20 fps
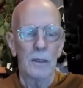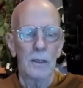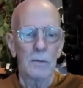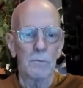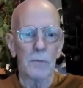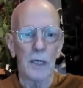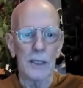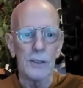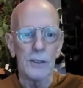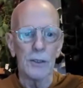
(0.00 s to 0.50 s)

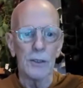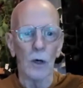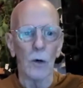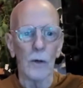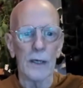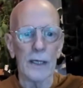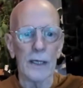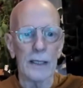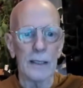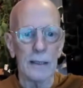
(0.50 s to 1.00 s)
But
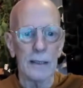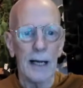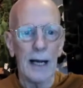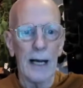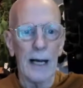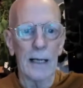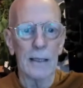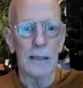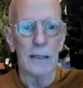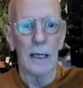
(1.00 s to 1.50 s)
knowing
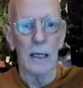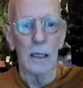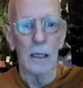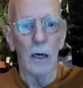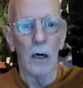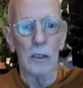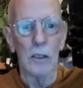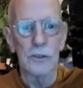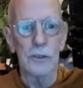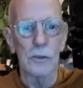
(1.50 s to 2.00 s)

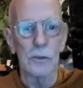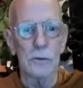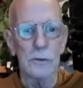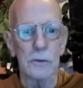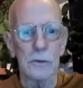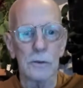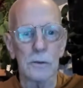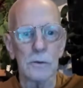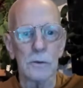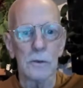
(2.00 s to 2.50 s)
also
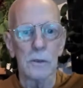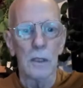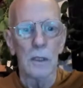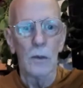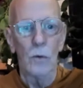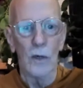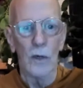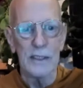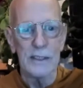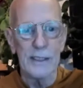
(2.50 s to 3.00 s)
to
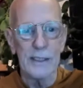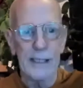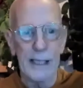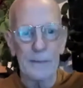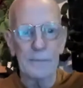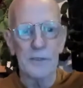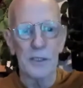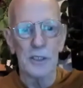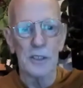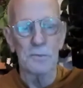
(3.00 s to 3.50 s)
what
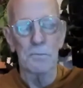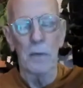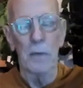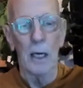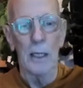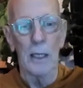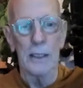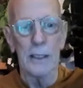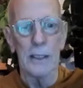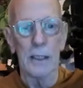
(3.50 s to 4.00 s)
keeps this
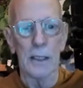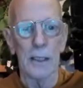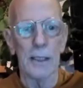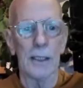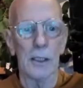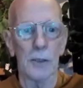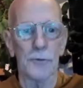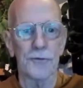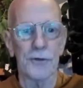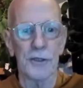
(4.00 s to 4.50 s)
body in a
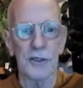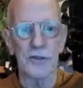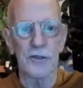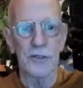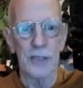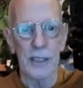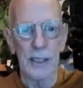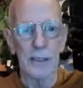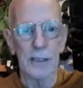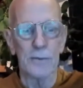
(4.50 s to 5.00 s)
healthy
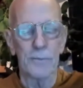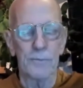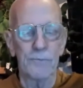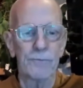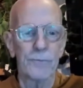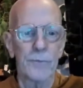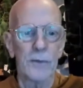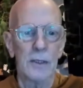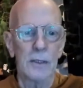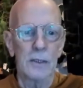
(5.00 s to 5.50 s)
state.
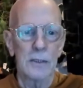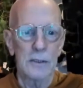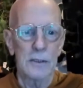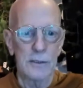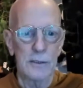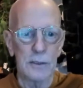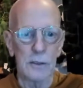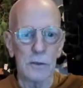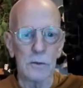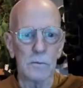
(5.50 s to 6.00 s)

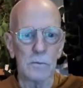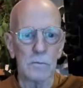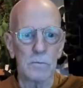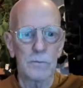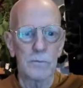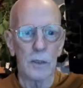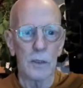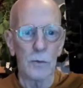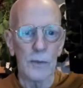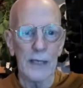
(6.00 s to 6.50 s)
So
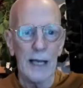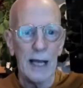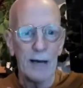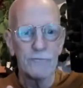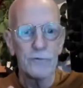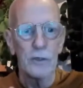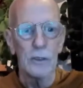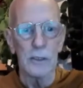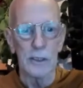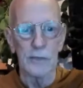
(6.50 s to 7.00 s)
we have
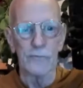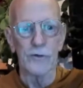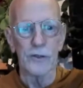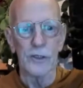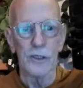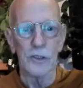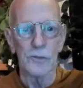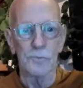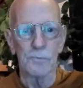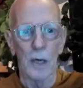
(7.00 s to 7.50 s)
to live in
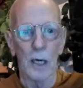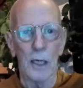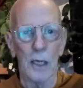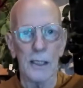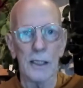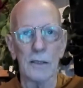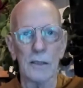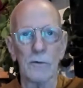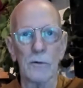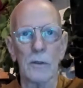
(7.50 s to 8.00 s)
this
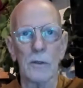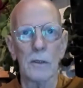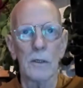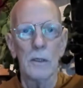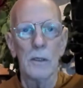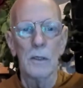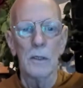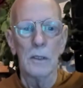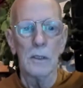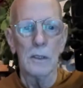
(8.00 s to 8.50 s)
body
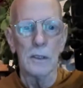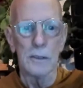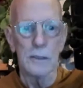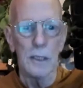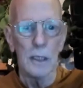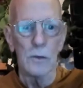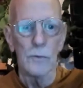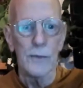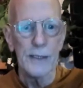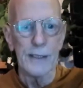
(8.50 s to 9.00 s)

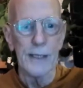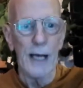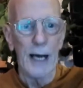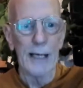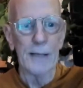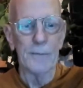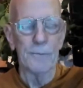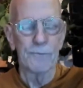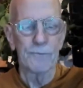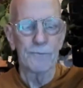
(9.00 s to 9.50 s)
until we
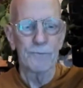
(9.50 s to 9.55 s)
die.